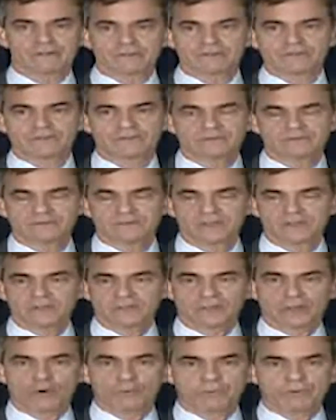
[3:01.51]
those
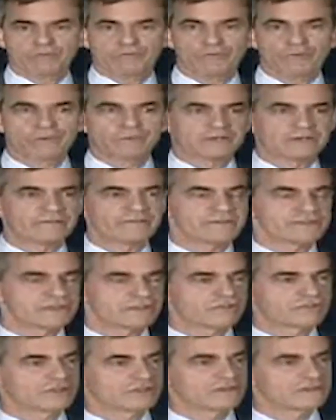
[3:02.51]
low-performing
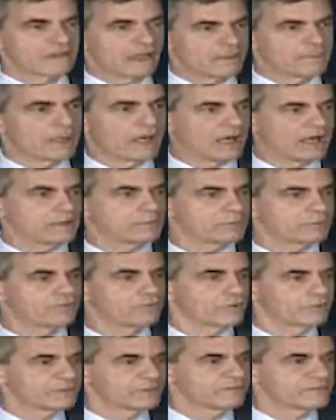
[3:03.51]
physicians. I'm a
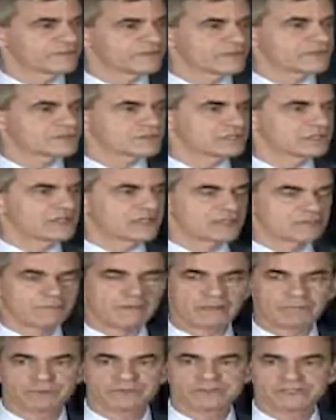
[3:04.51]
high-performing physician. That's
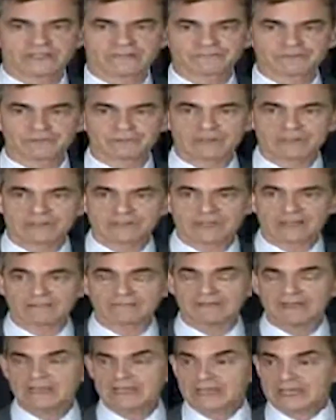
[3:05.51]
my perception of
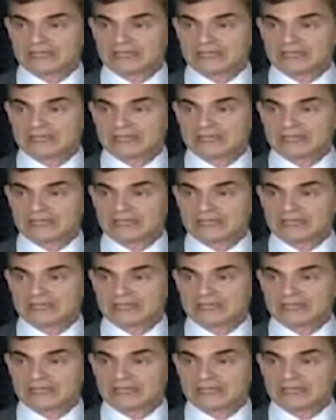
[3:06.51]
myself.